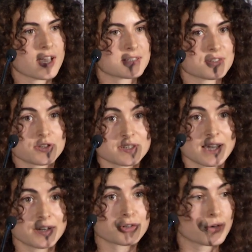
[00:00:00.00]
has a
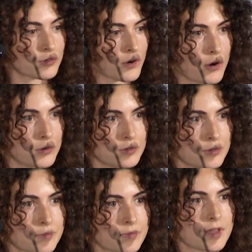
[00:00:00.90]
central role
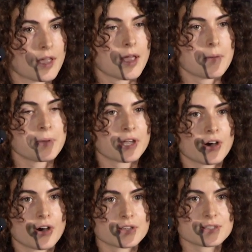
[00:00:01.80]

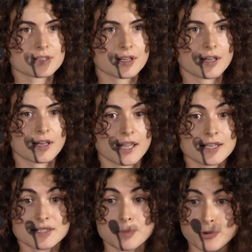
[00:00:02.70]
because
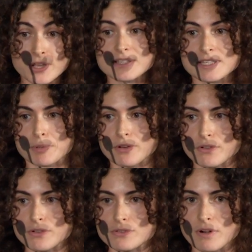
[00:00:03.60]
it's a principle of a
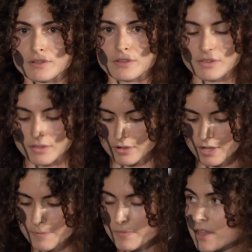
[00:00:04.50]
constructor
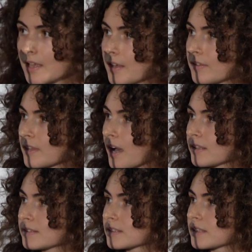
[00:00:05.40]
theory
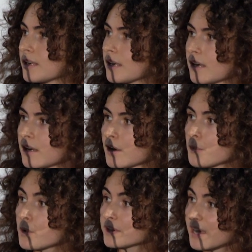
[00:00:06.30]
that
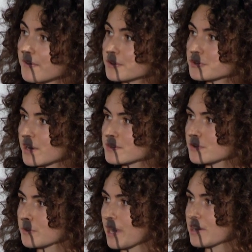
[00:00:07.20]
whatever
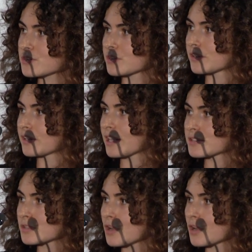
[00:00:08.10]
transformation is